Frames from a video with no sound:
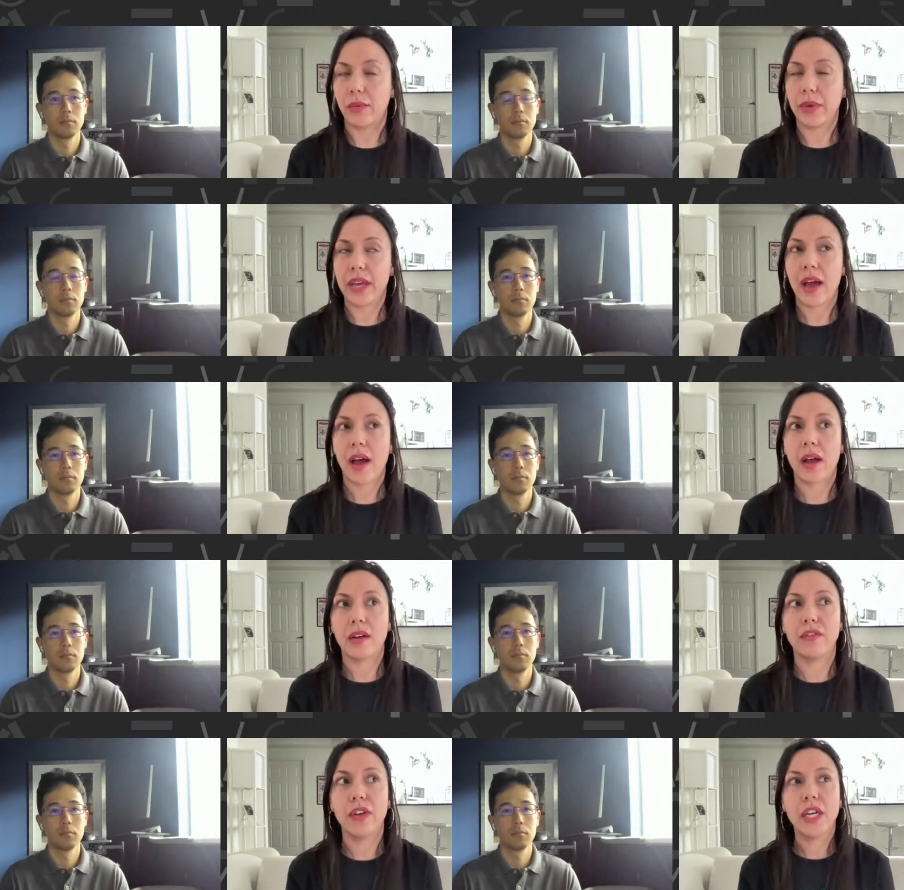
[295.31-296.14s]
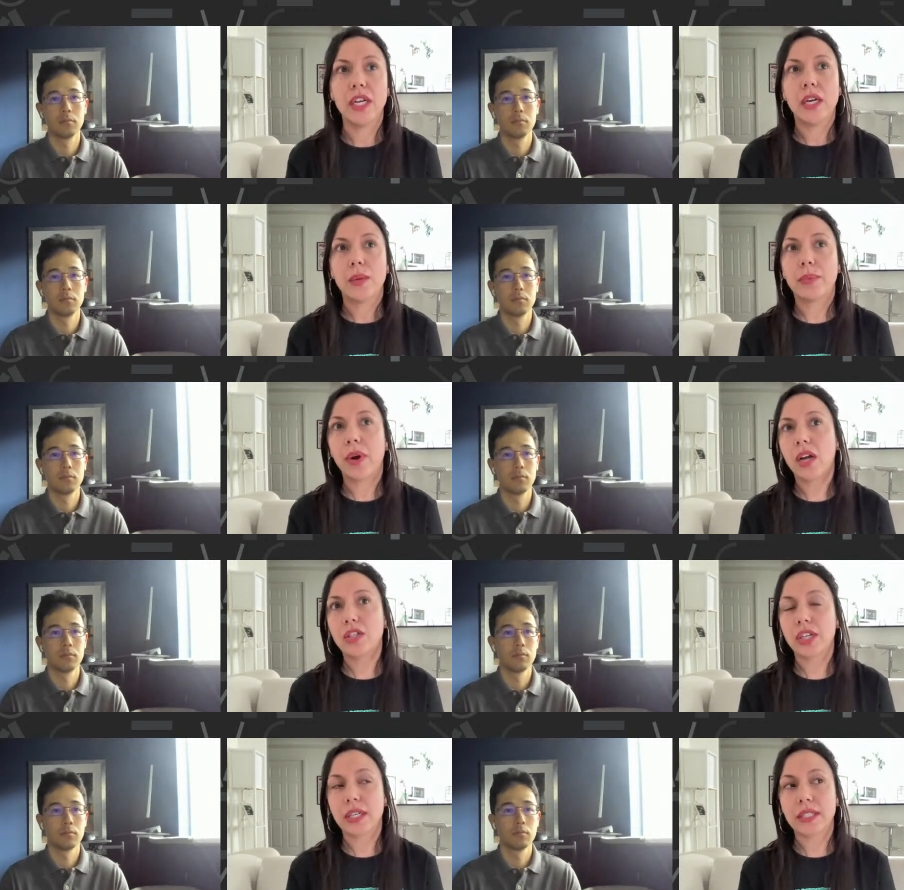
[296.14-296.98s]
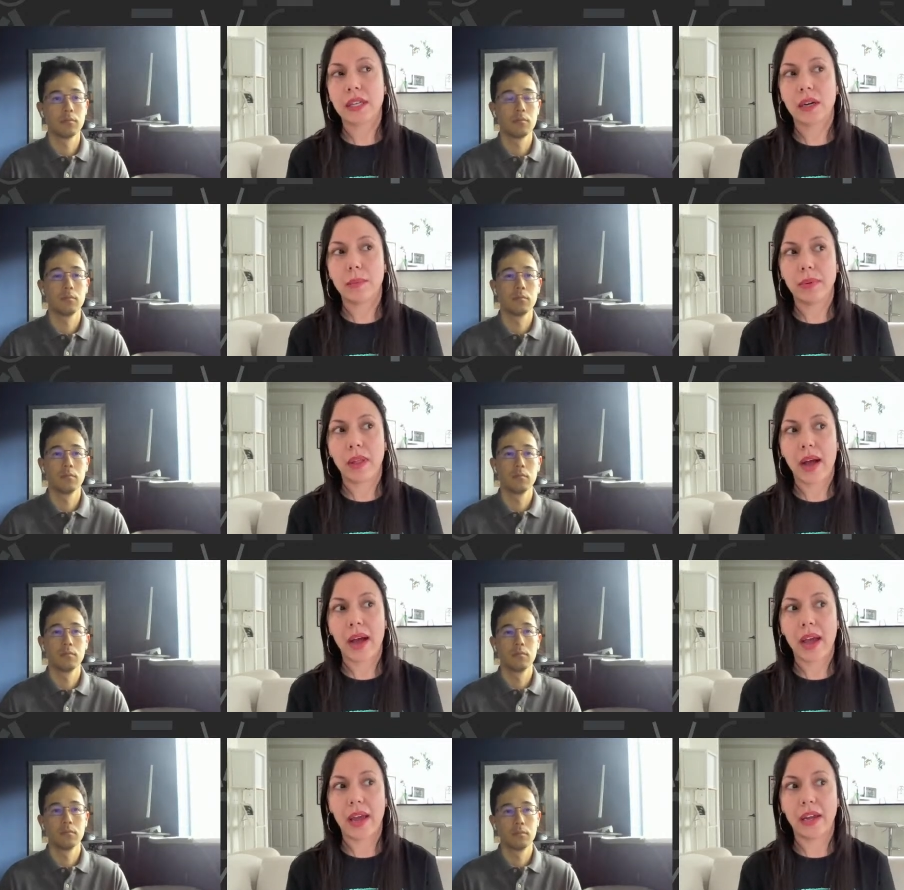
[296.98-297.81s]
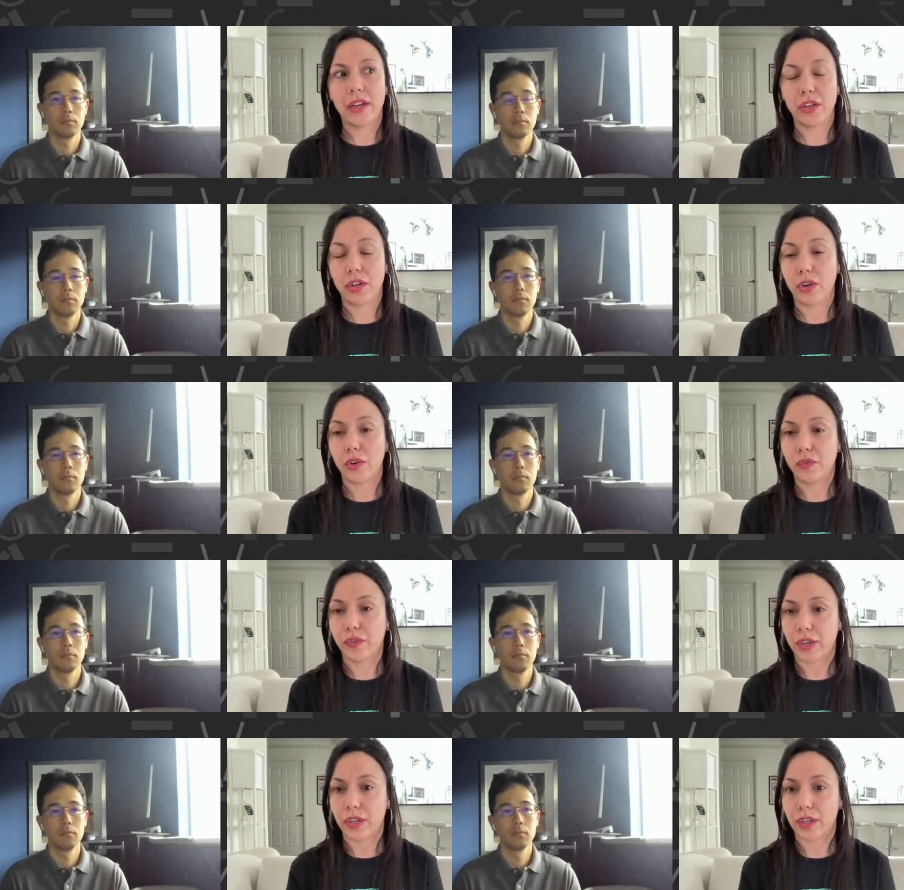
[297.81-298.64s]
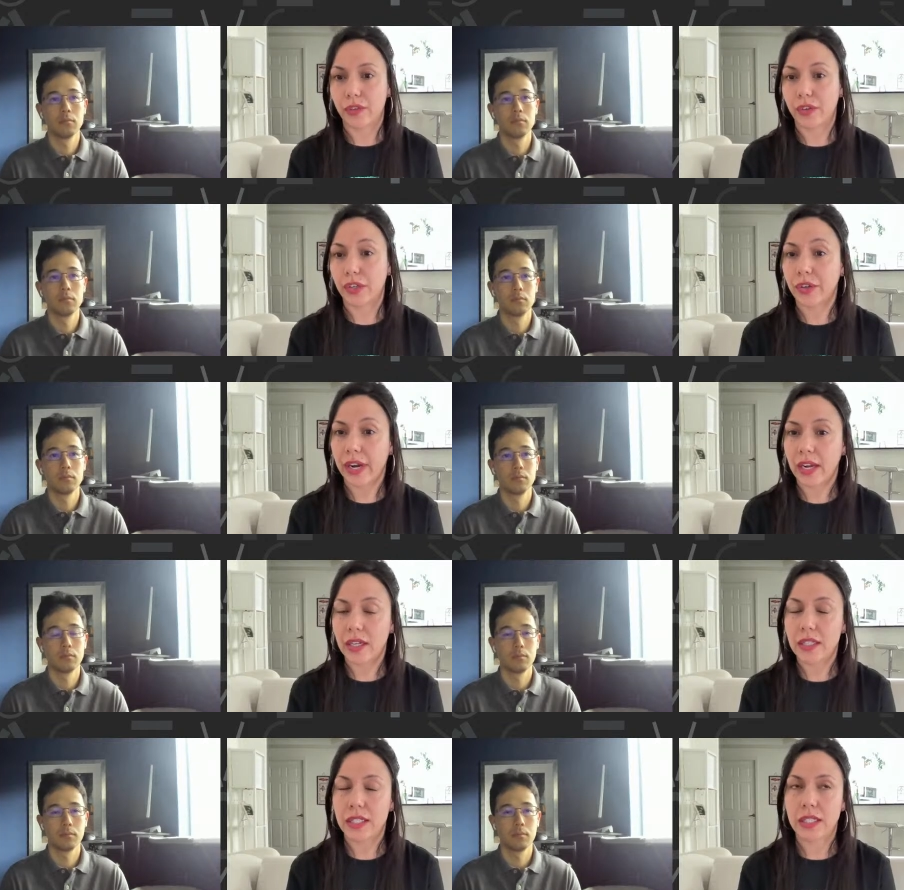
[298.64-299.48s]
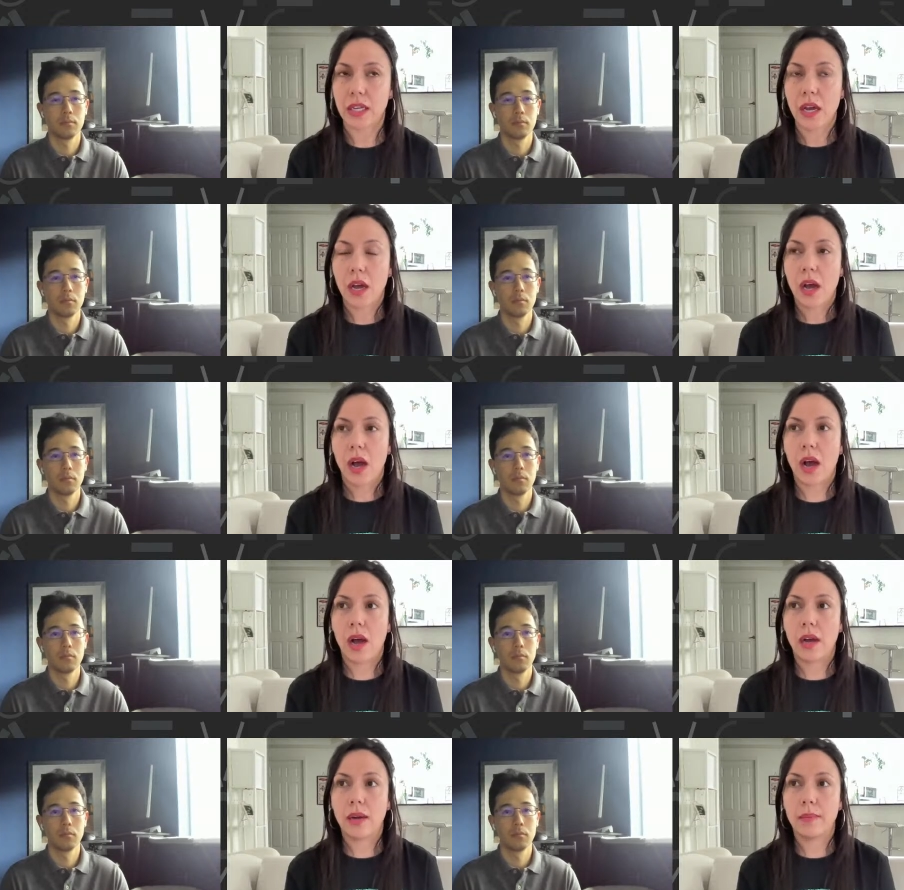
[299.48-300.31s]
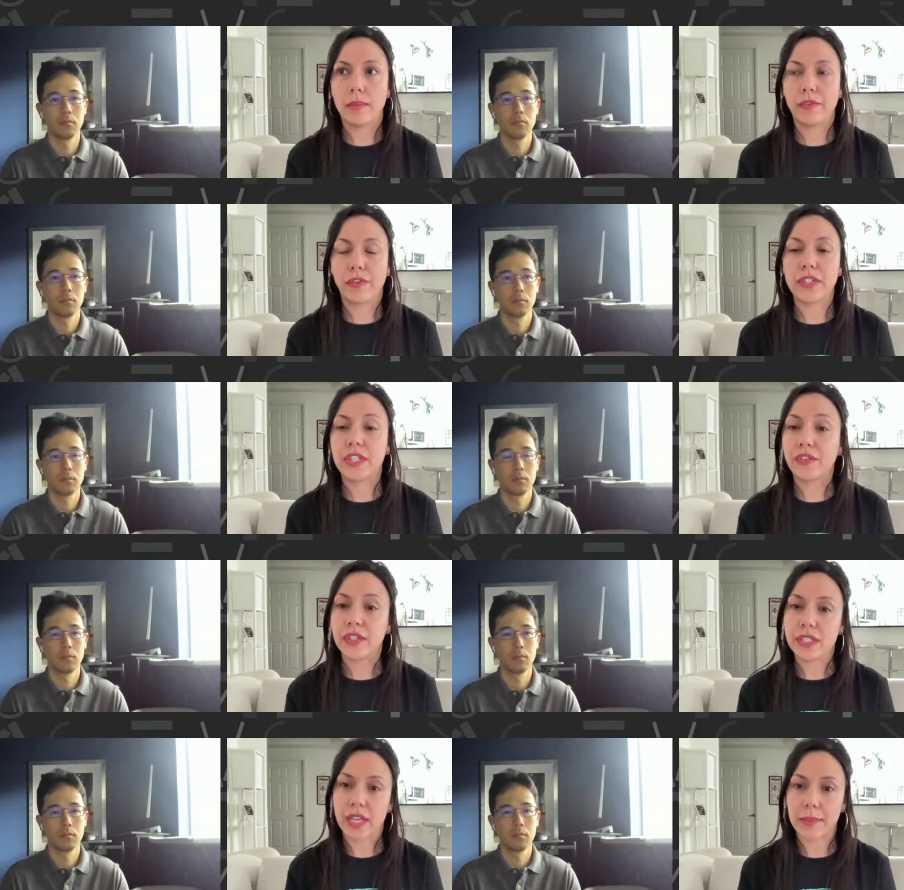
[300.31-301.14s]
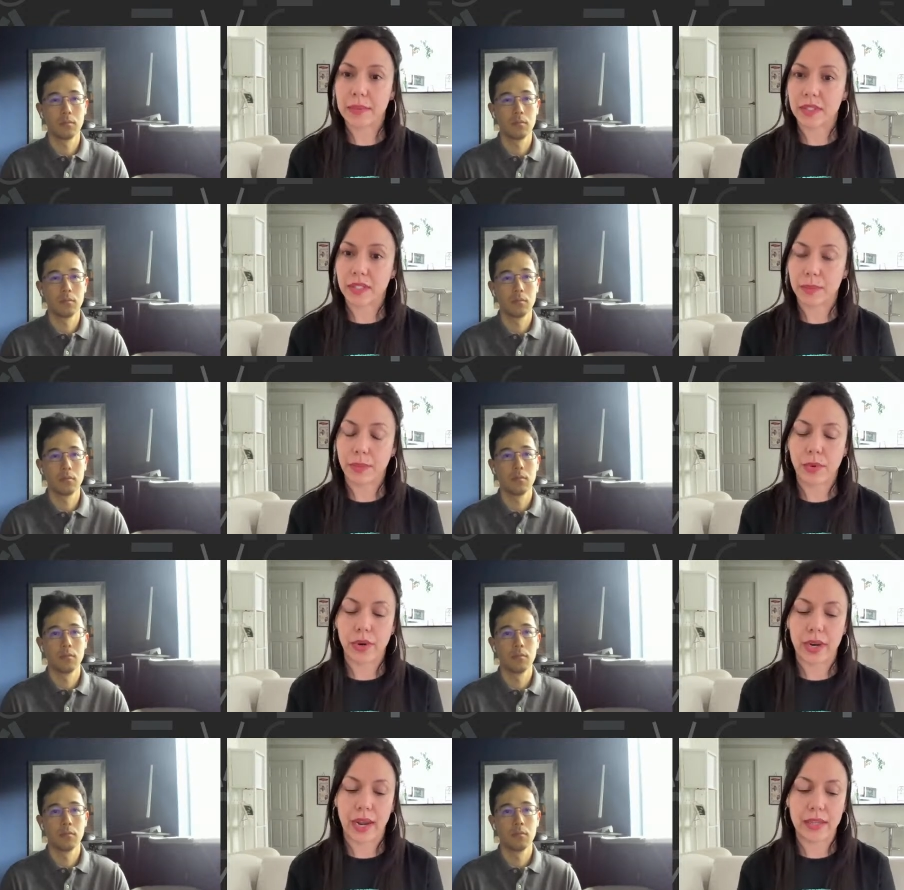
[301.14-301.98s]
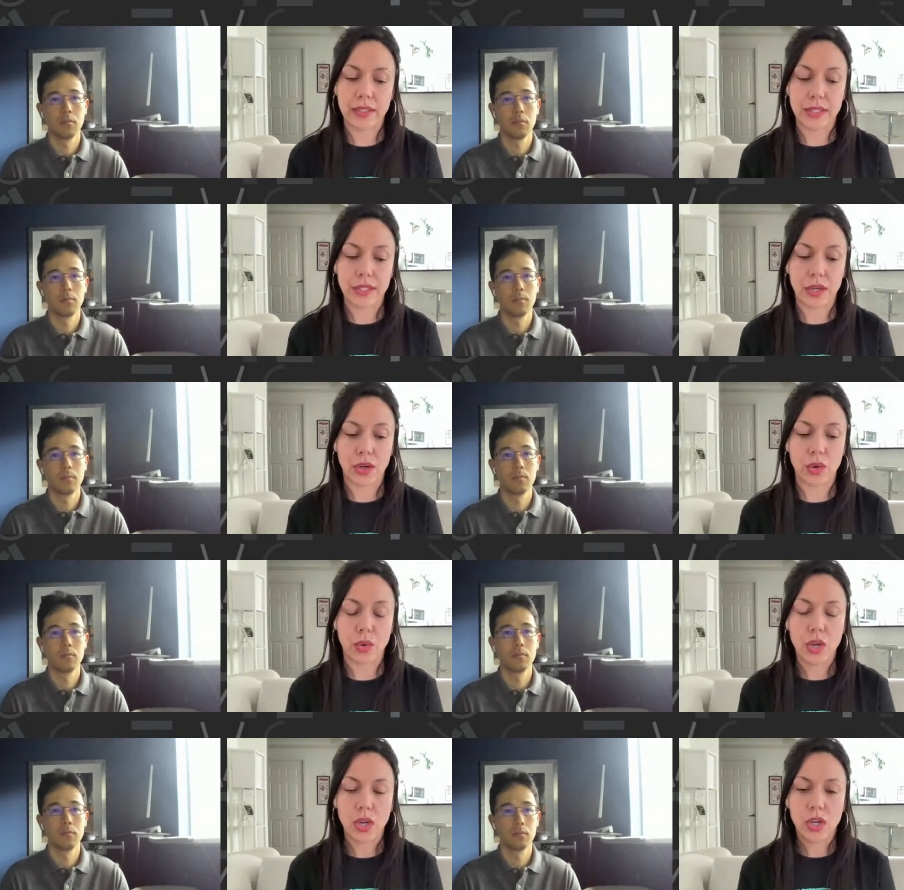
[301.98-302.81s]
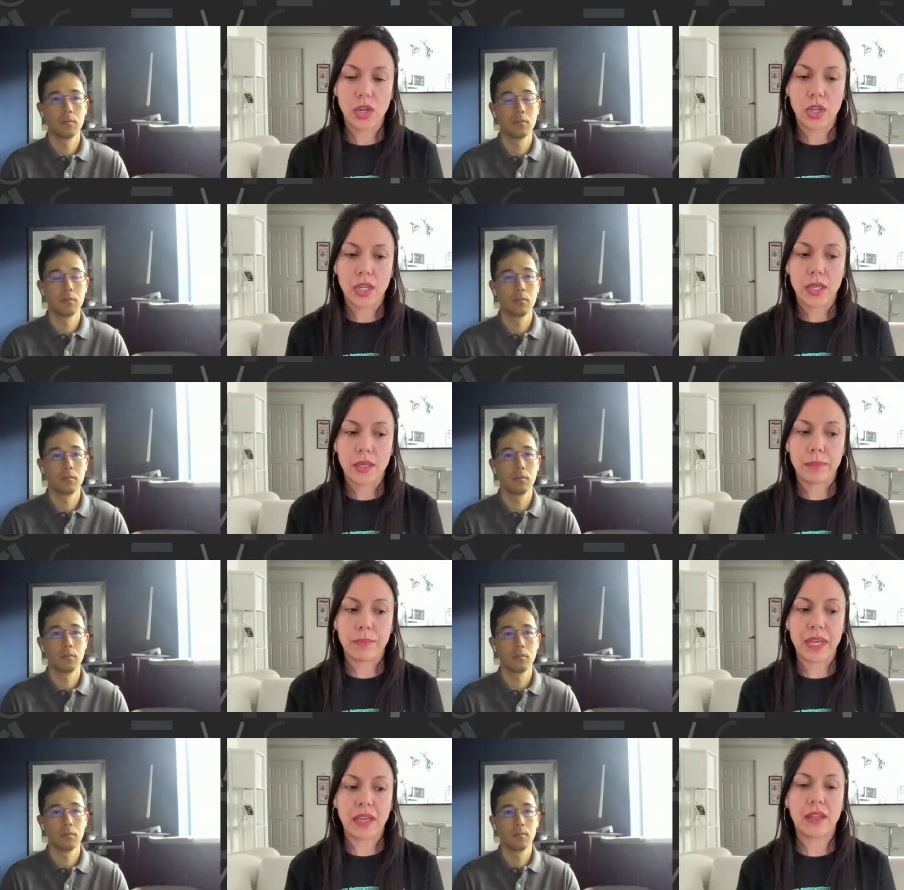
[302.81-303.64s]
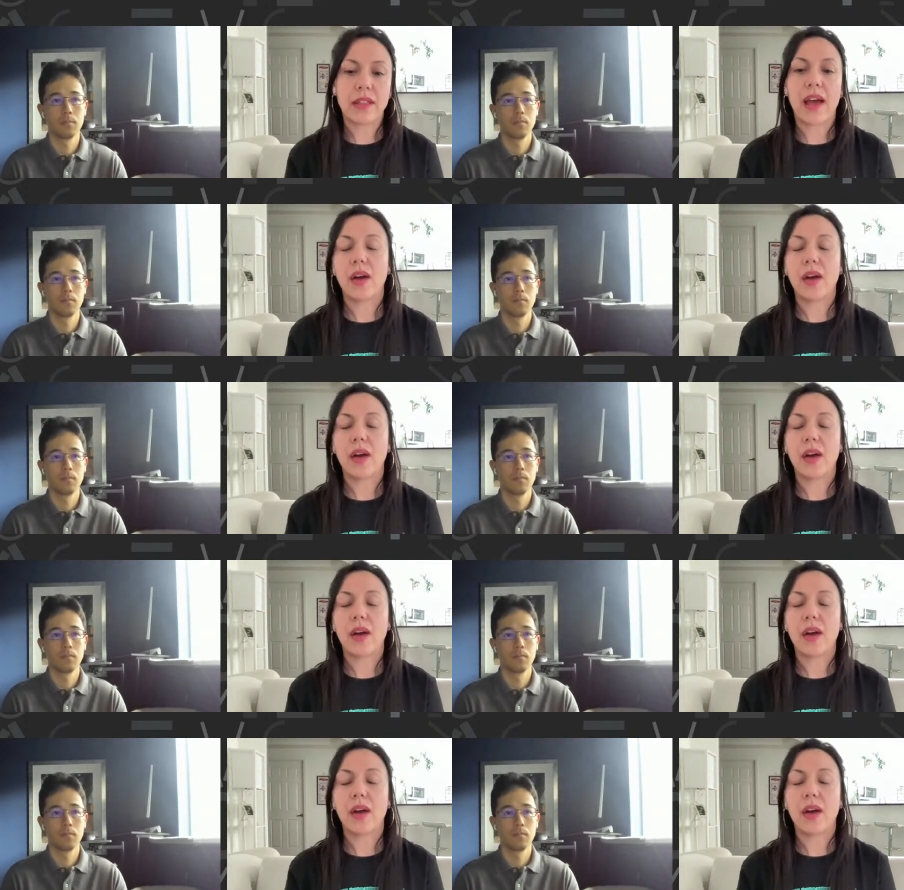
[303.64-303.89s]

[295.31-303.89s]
Speaker 1: And we have projects that apply, you know, for grants, for different types of support, and so. Being